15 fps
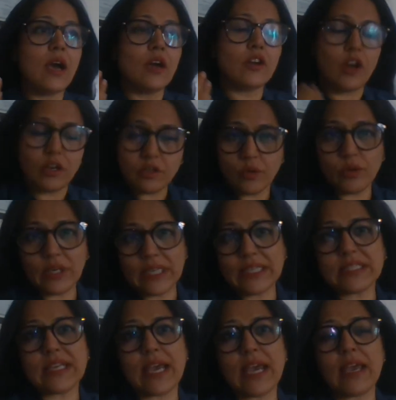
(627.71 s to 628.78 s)
not only
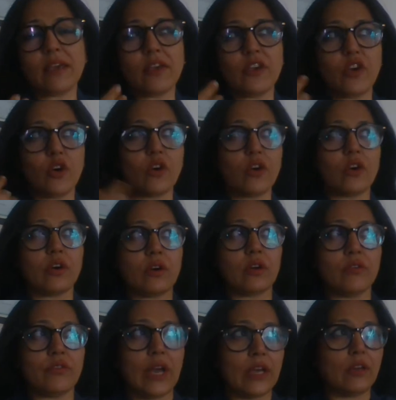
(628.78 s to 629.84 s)
take your
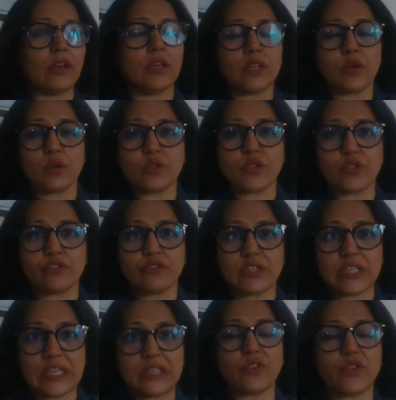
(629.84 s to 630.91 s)
regular dose of
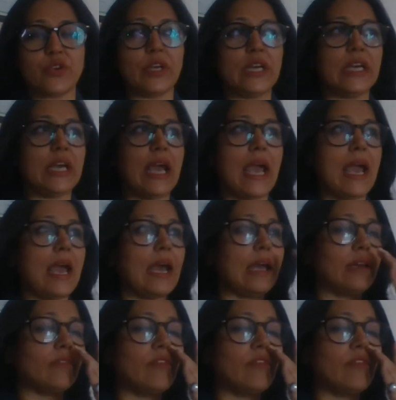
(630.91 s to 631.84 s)
D3 and